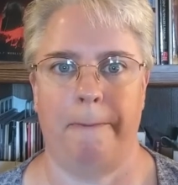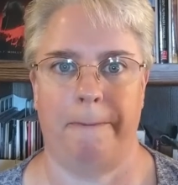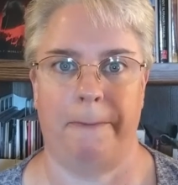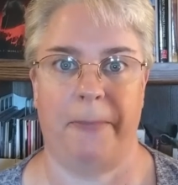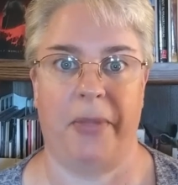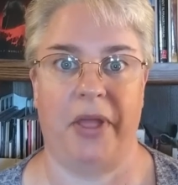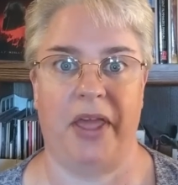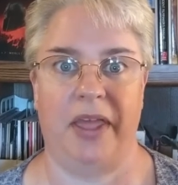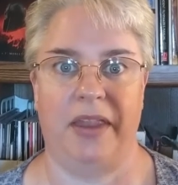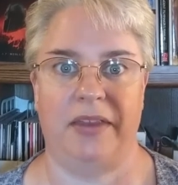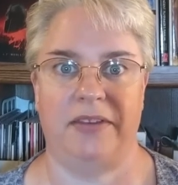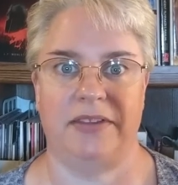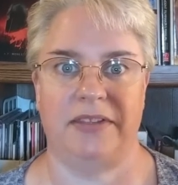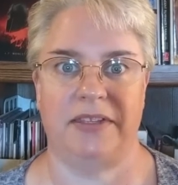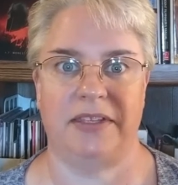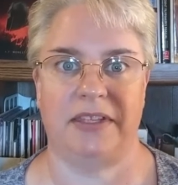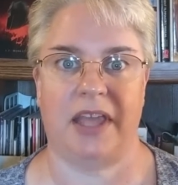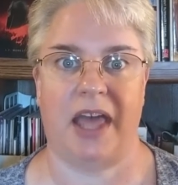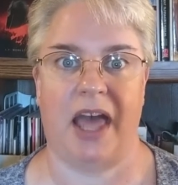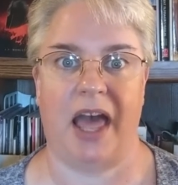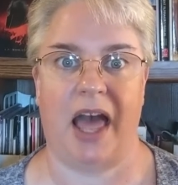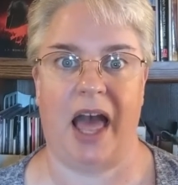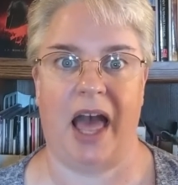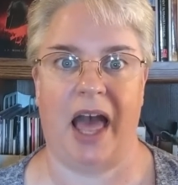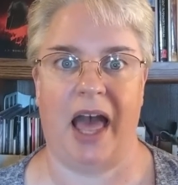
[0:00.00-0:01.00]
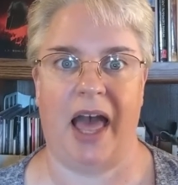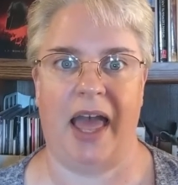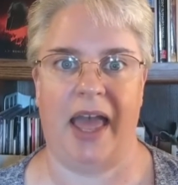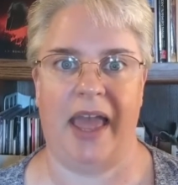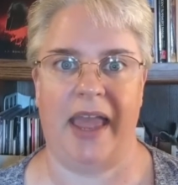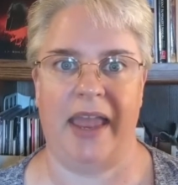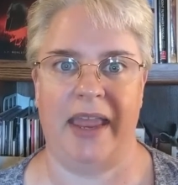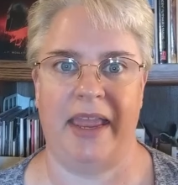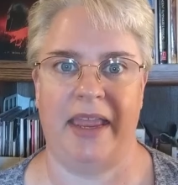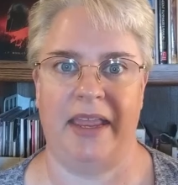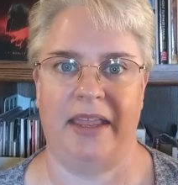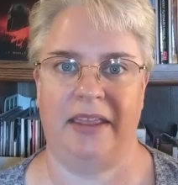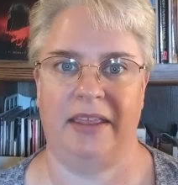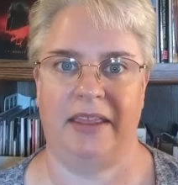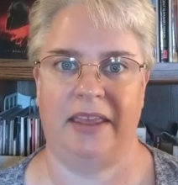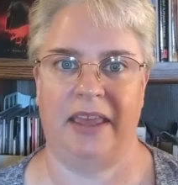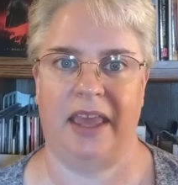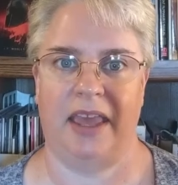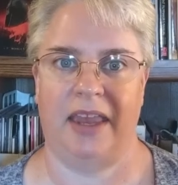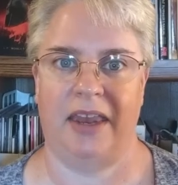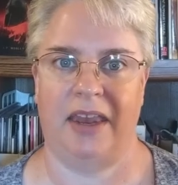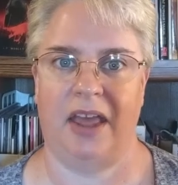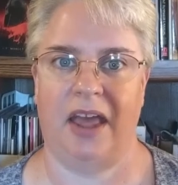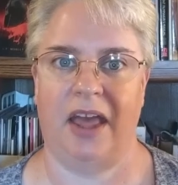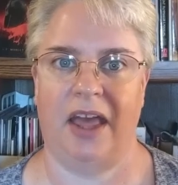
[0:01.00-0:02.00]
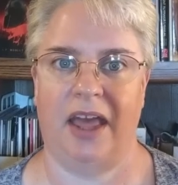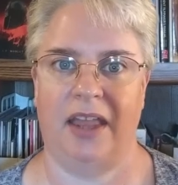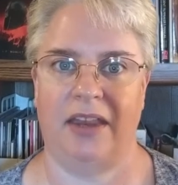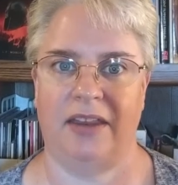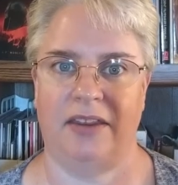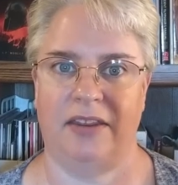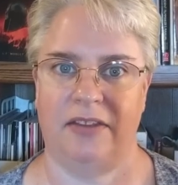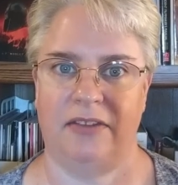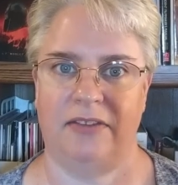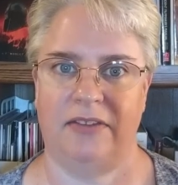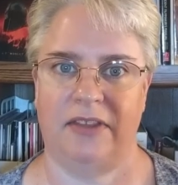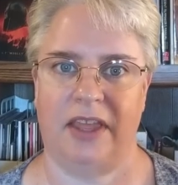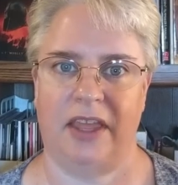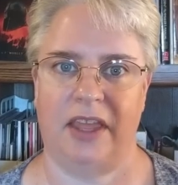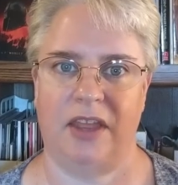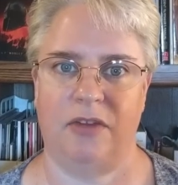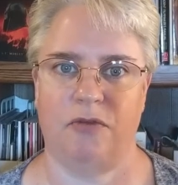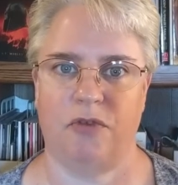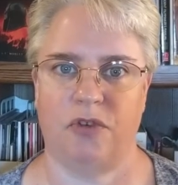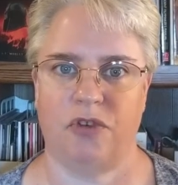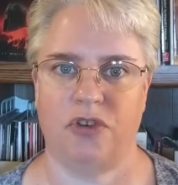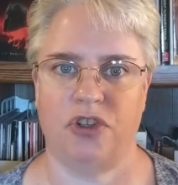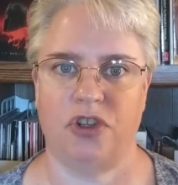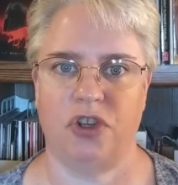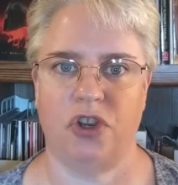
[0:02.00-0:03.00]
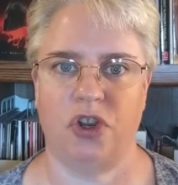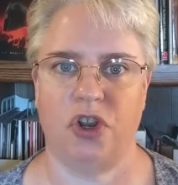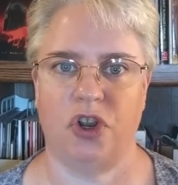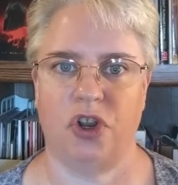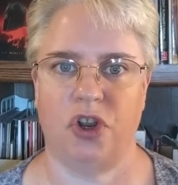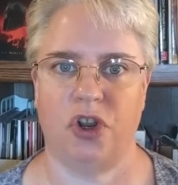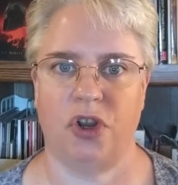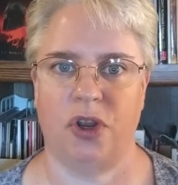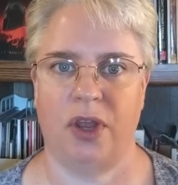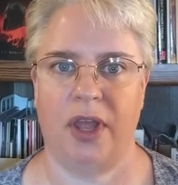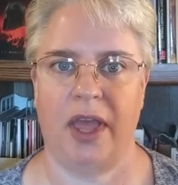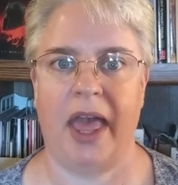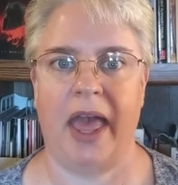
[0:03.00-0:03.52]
but I cannot say for sure